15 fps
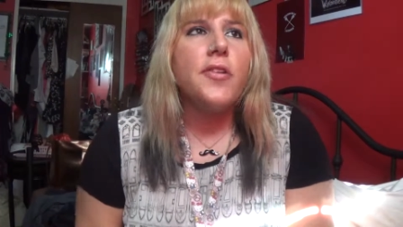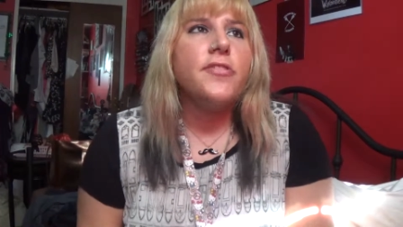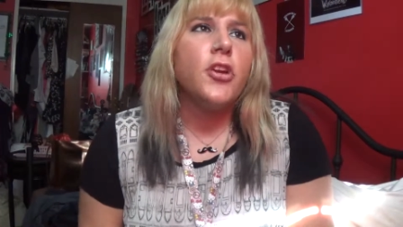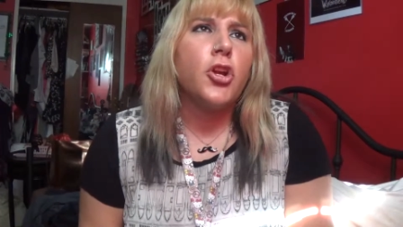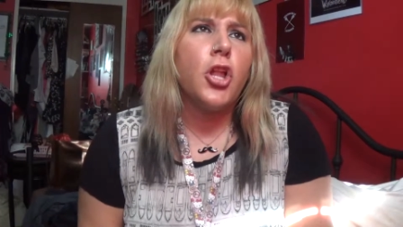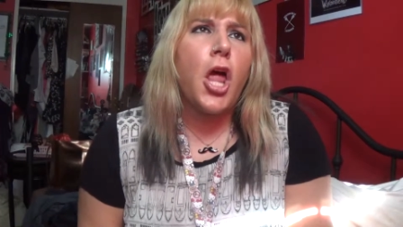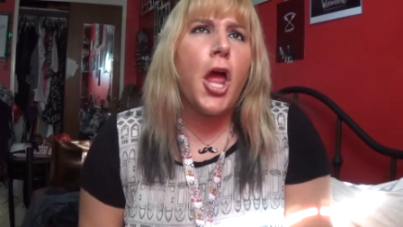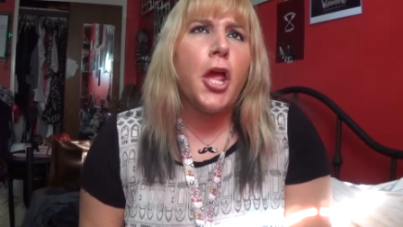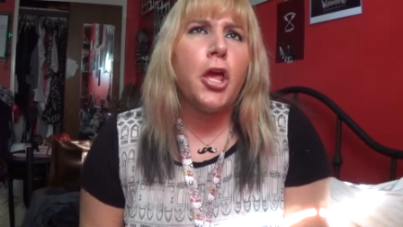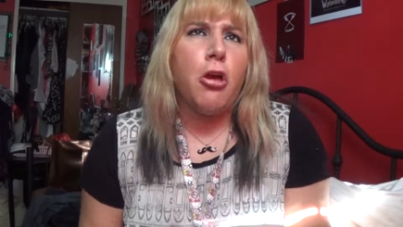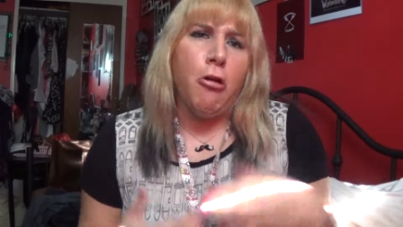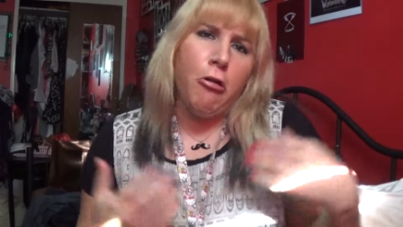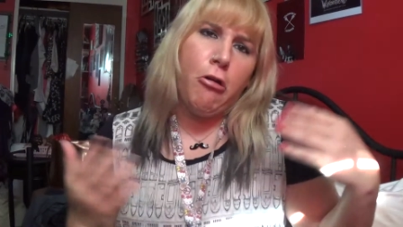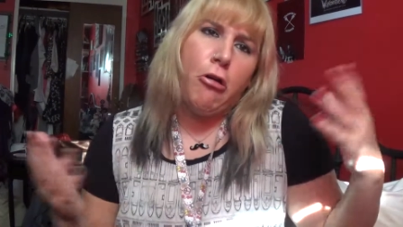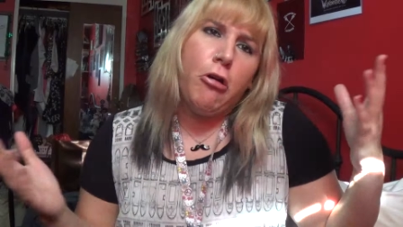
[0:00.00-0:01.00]
They're like,
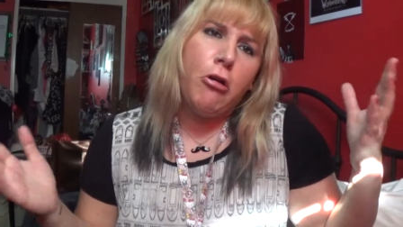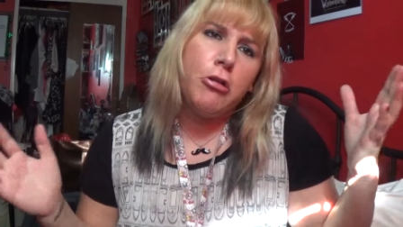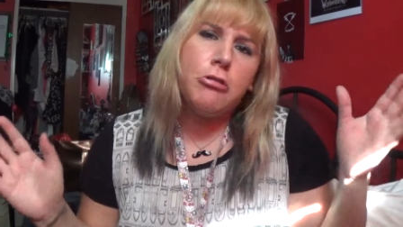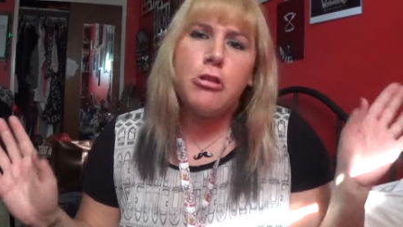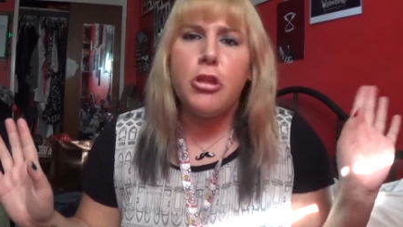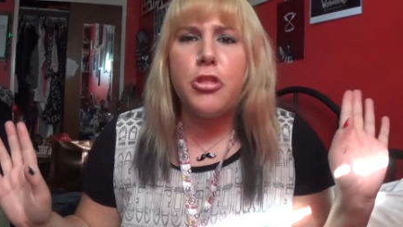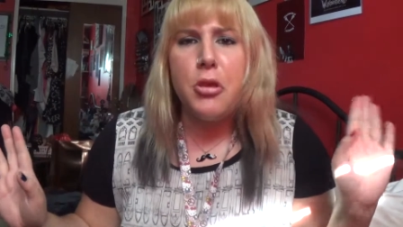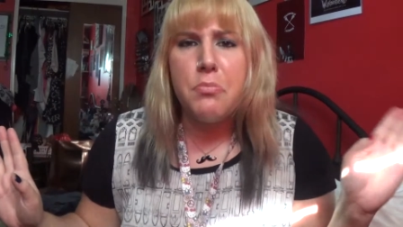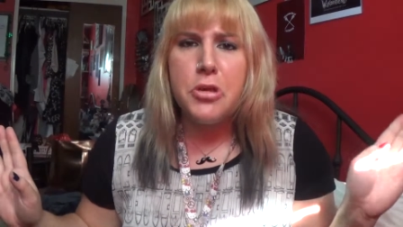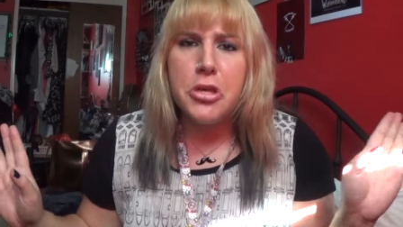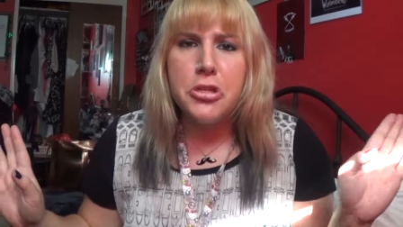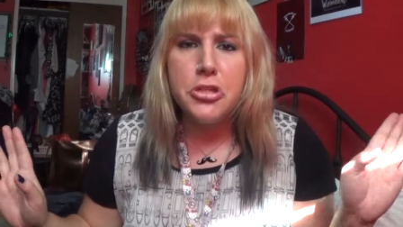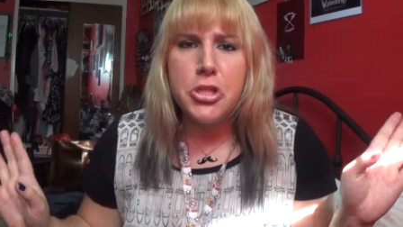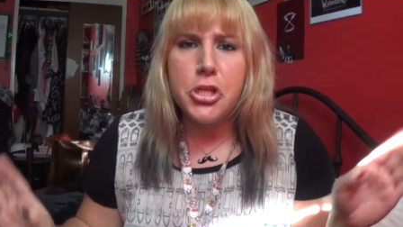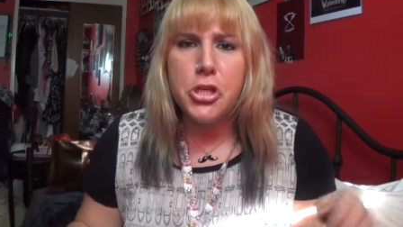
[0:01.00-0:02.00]
uh, it's not that
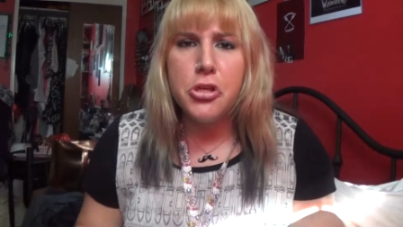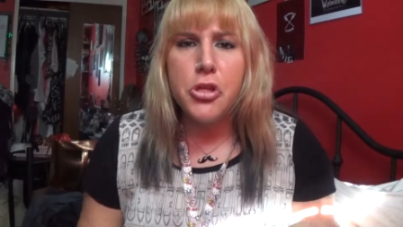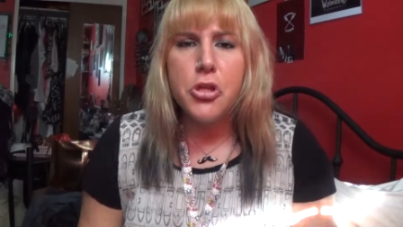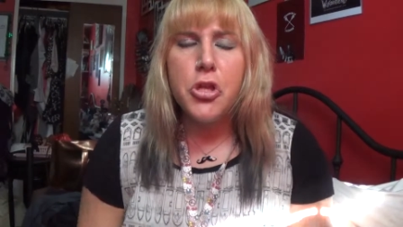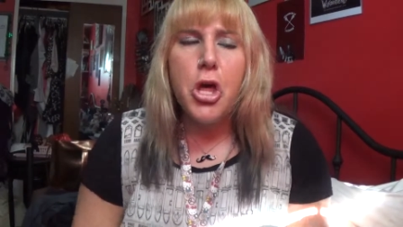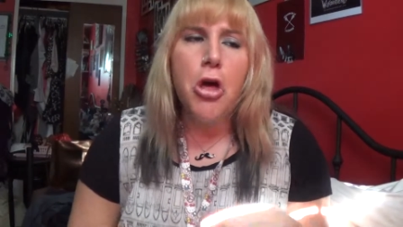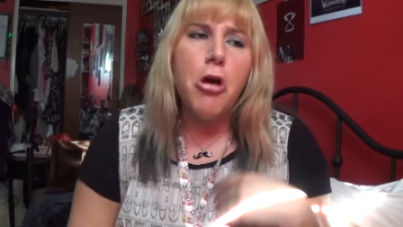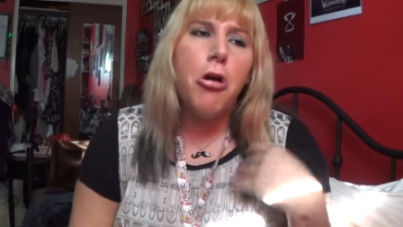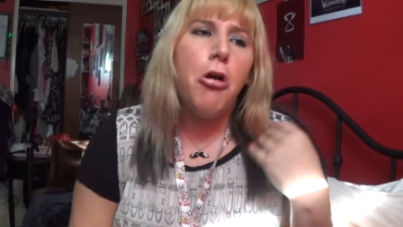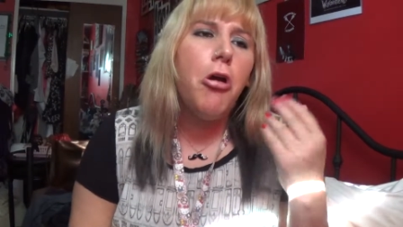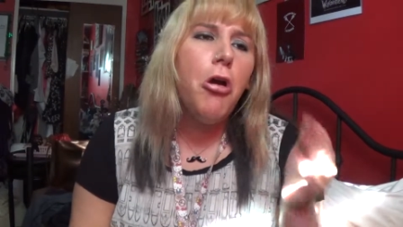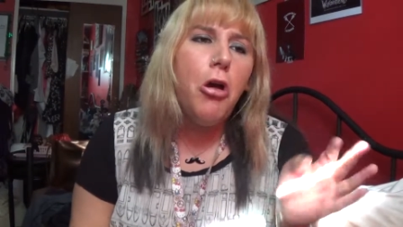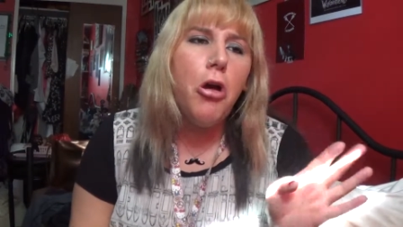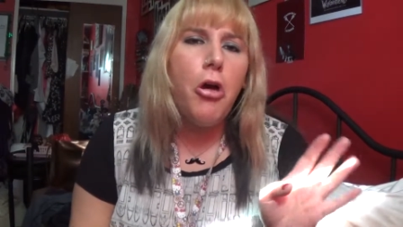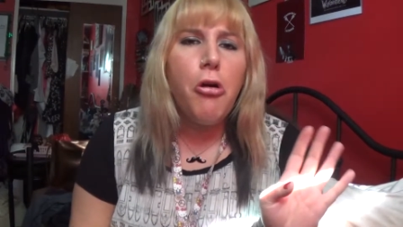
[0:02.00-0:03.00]
big a deal.
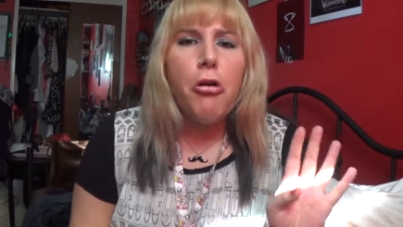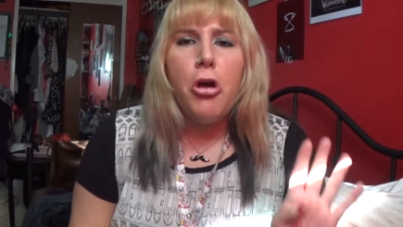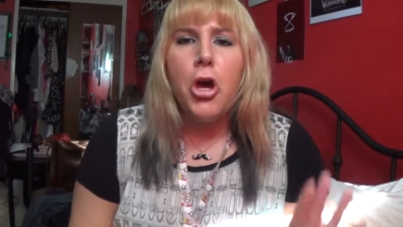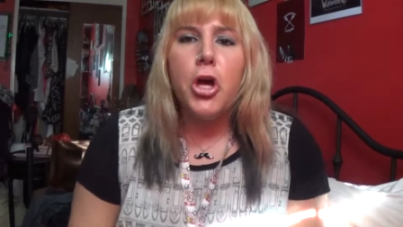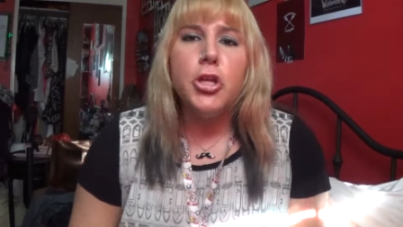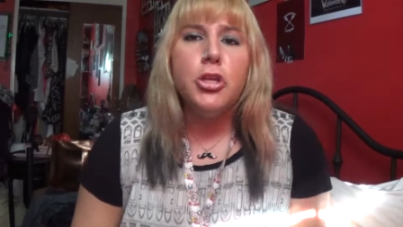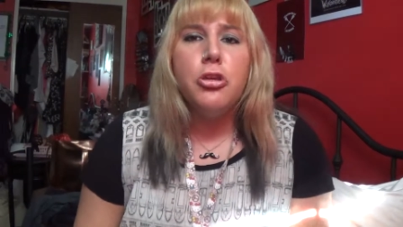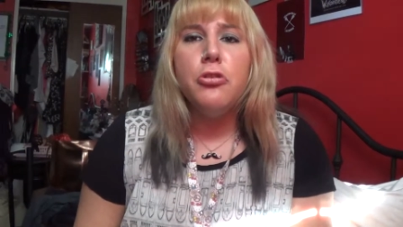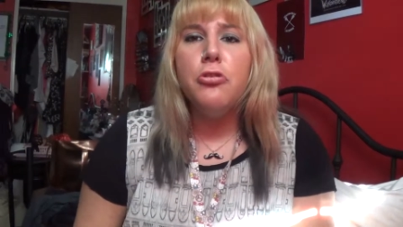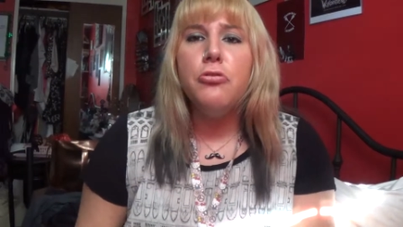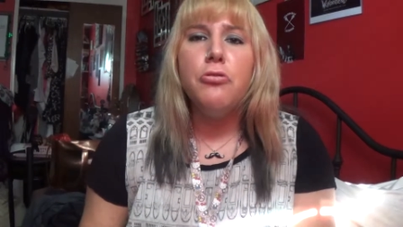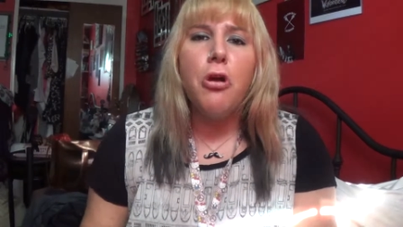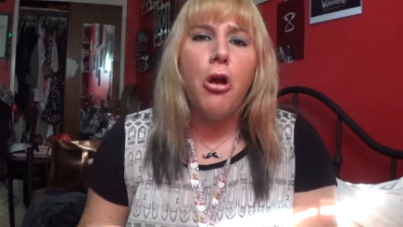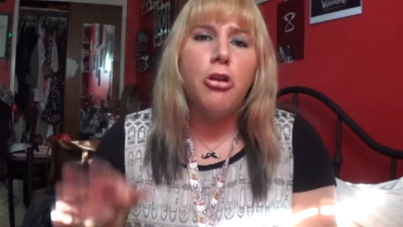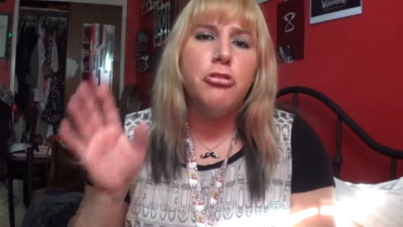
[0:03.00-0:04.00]
Uh, you
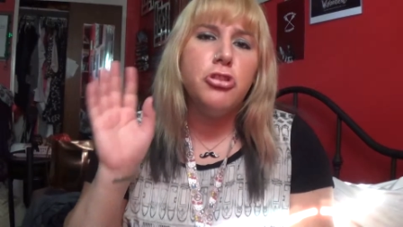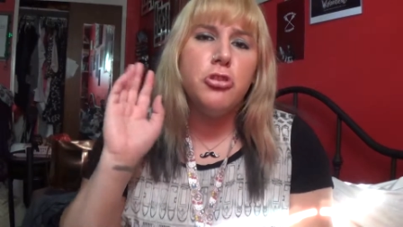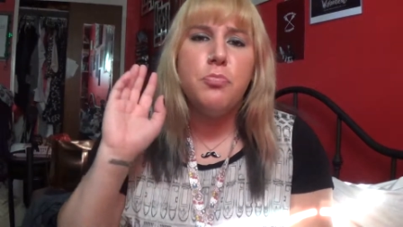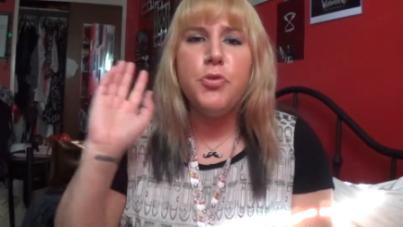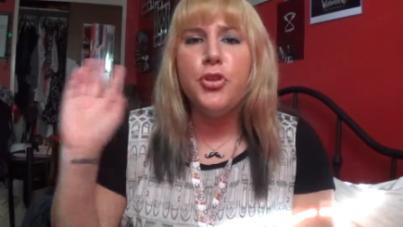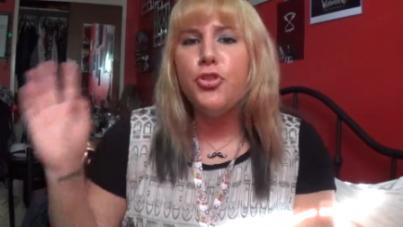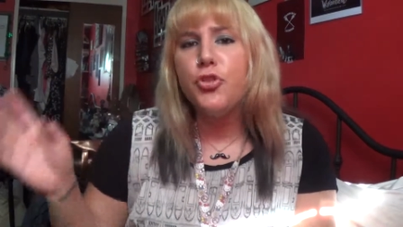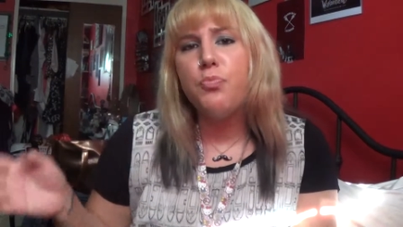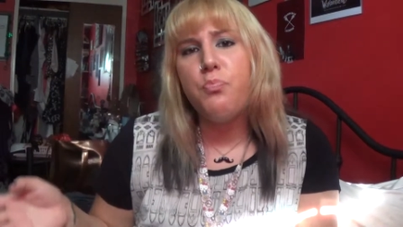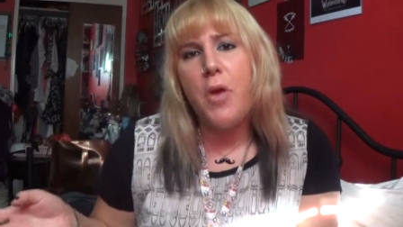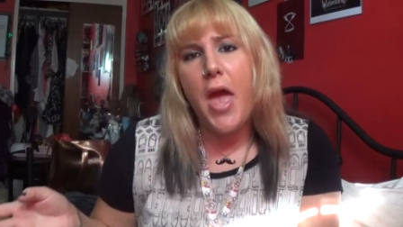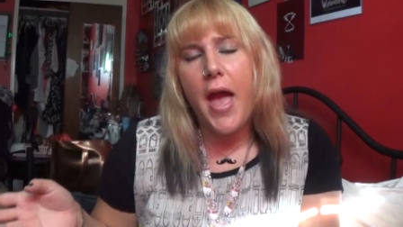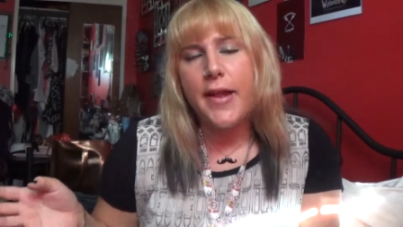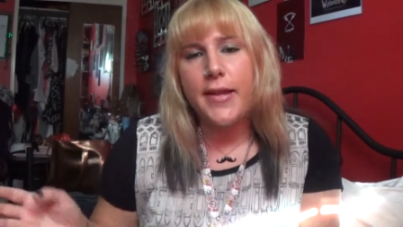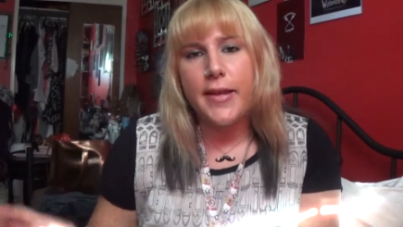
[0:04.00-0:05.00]
are just being
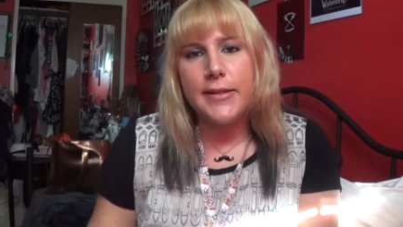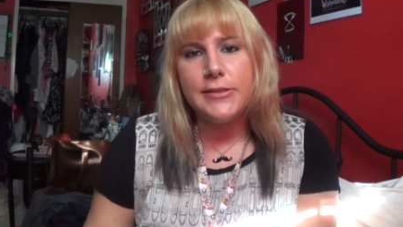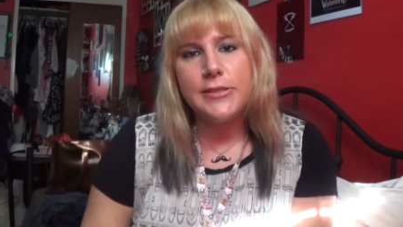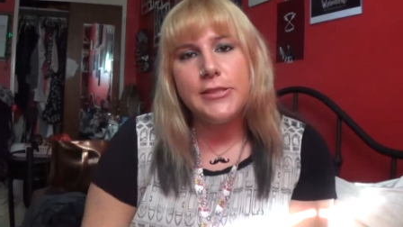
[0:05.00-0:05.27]
dramatic.